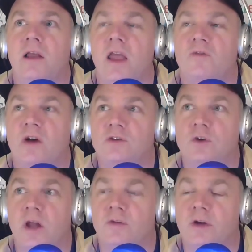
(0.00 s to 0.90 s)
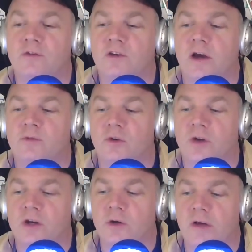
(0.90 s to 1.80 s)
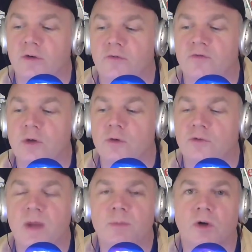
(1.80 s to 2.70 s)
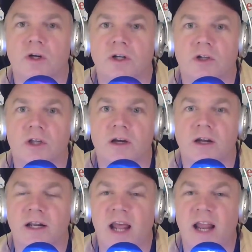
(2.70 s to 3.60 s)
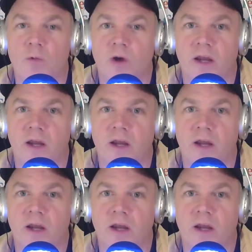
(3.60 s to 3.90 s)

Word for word: if I don't have enough subs or if I don't have enough views, people aren't going to click on it anyway.